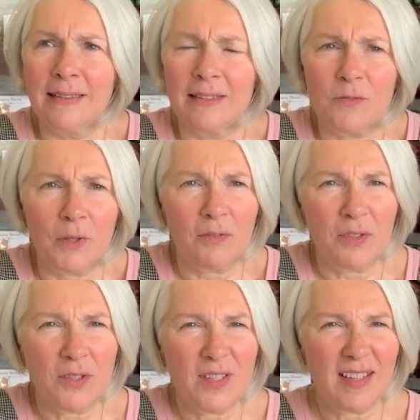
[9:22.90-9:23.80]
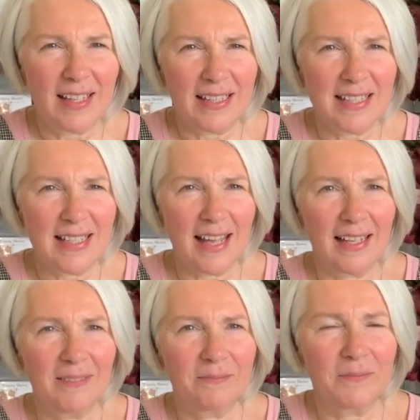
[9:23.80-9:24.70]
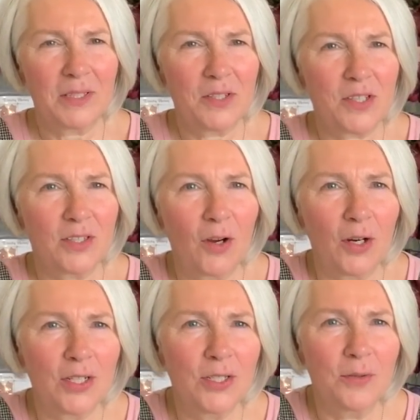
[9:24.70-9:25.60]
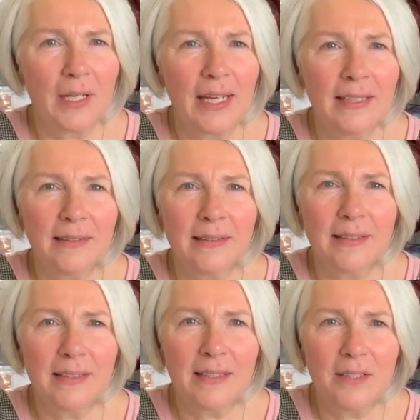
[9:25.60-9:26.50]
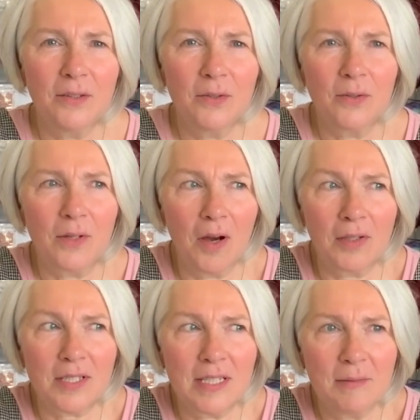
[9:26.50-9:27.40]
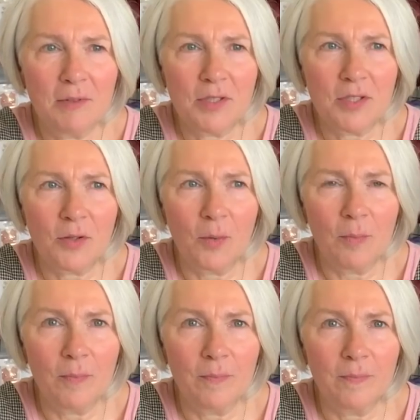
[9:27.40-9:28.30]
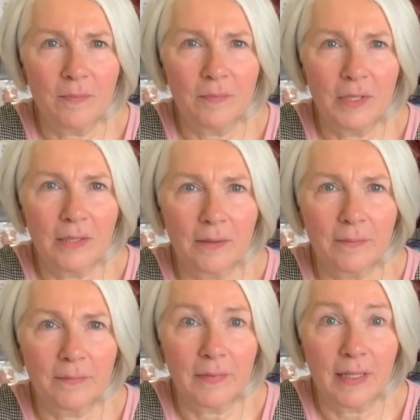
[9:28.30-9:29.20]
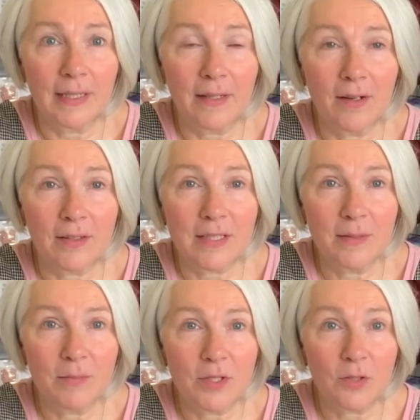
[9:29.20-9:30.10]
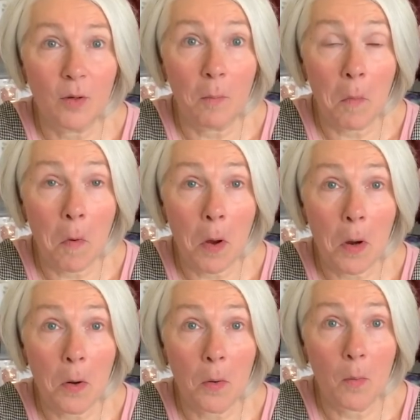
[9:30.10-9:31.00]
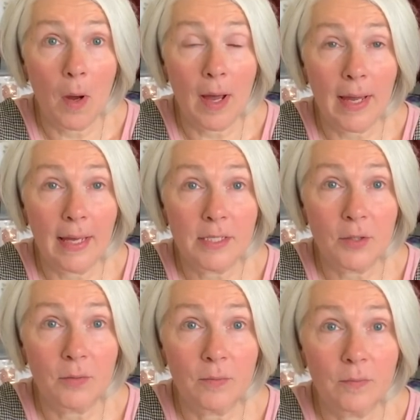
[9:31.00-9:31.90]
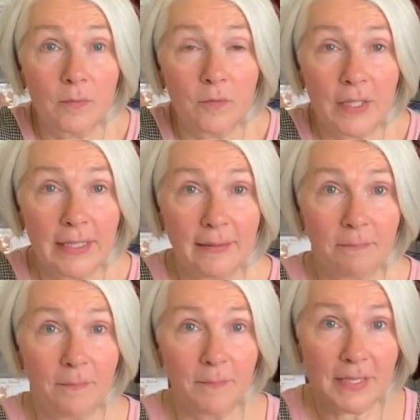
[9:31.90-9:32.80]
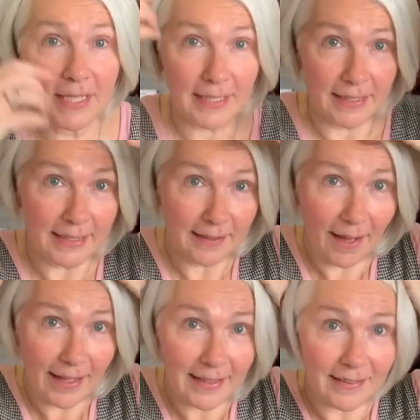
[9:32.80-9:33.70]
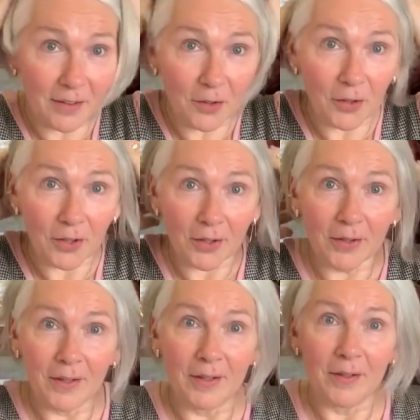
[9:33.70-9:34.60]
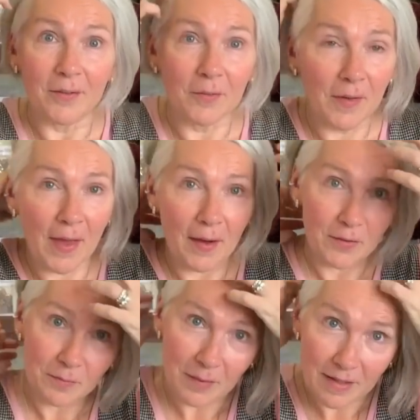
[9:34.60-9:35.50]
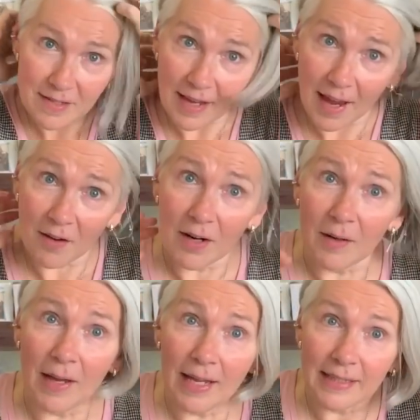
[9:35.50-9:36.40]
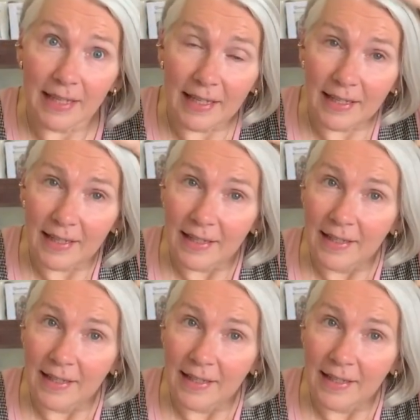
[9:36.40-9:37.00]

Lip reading: it's one of those things that when you start doing it, you can't seem to stop. Well, I can't seem to stop. I don't know why. I don't really particularly like the look without mascara. I think